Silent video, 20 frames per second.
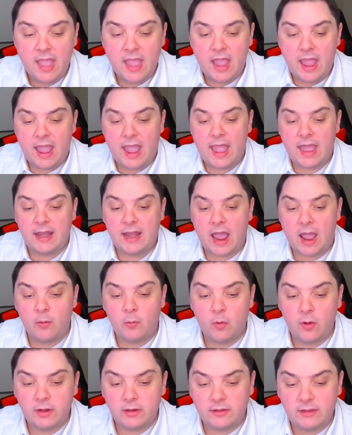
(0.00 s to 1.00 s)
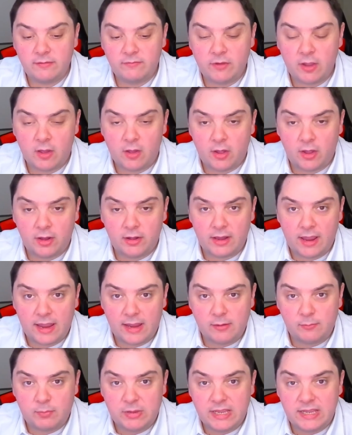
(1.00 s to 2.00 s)
And I want to leave you on
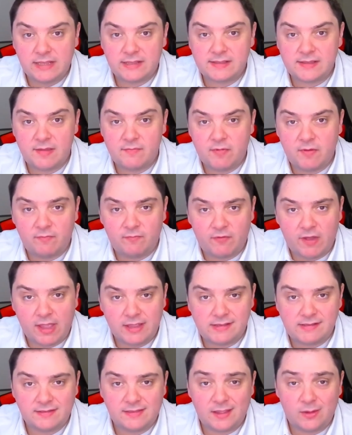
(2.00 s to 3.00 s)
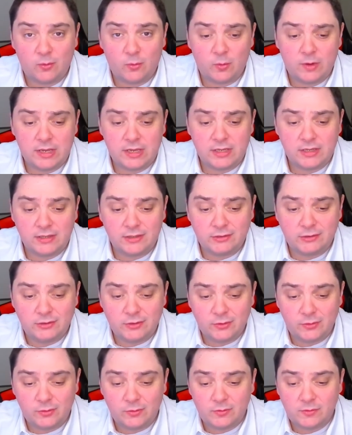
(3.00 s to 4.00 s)
a piece of advice that we
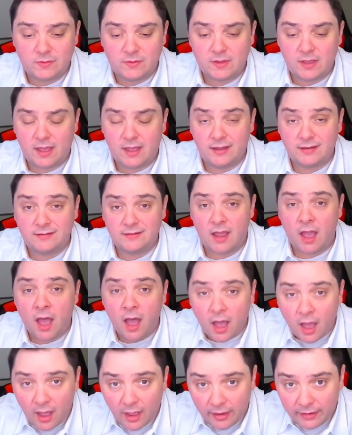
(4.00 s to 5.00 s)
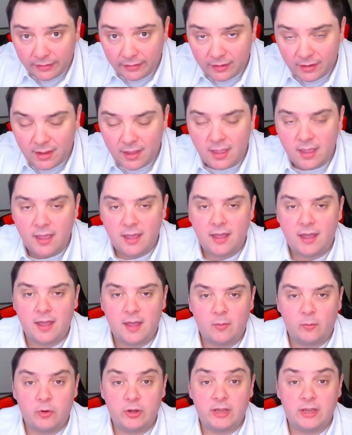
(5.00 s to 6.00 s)
use a ton
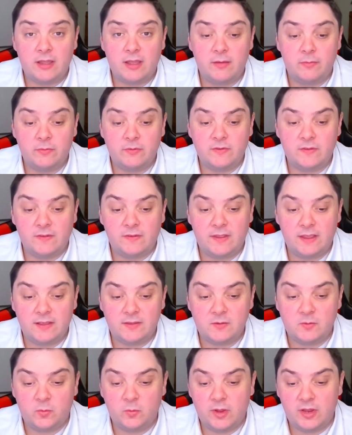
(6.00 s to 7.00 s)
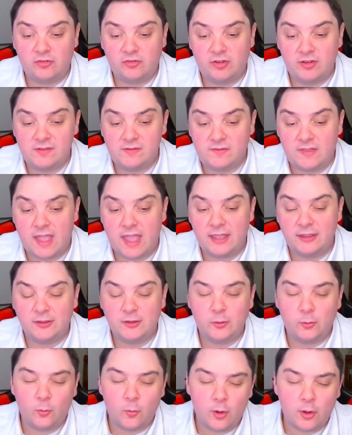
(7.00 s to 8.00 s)
um, when it comes to this, which is that
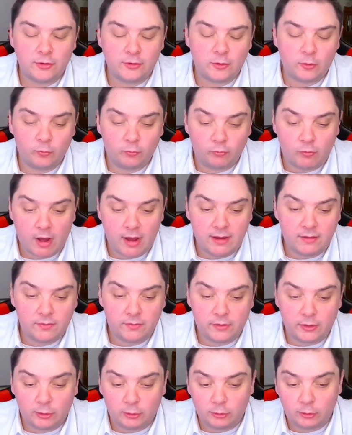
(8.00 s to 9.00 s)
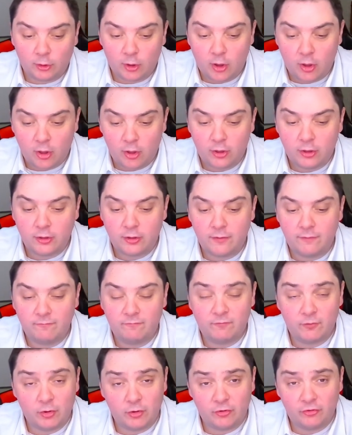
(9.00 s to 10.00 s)
you want to write the long
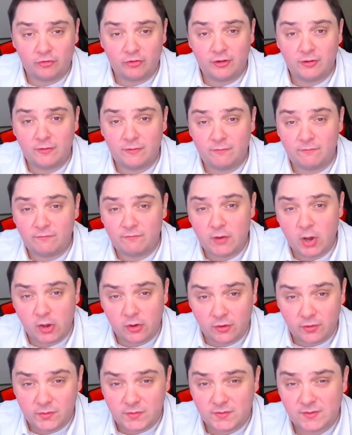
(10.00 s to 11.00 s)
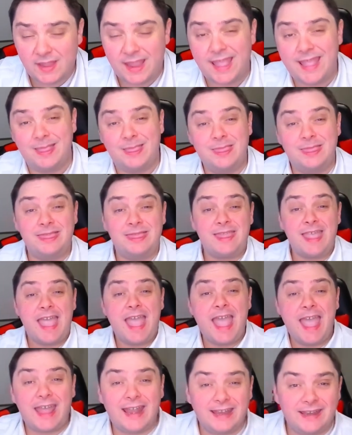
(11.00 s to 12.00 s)
version first and
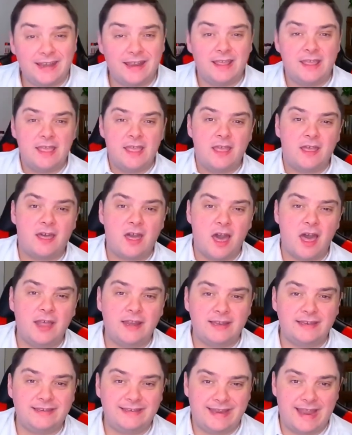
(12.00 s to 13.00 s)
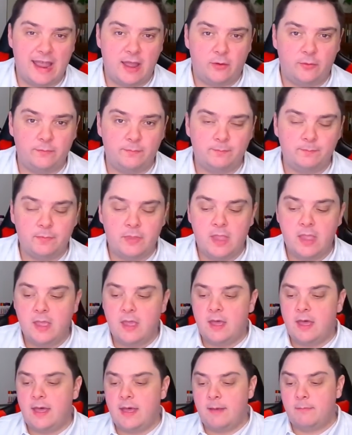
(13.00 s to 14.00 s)
then cut it down.
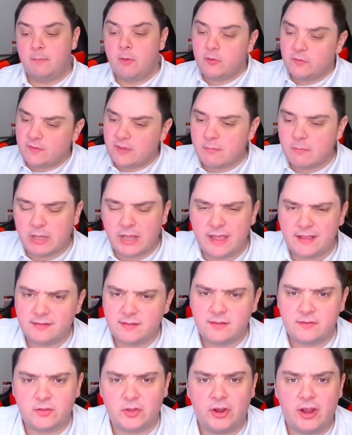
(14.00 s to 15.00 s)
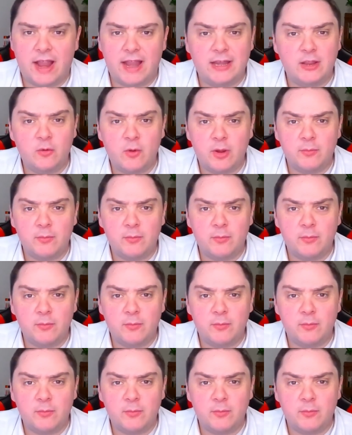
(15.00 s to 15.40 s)
Um, most MLSs are anywhere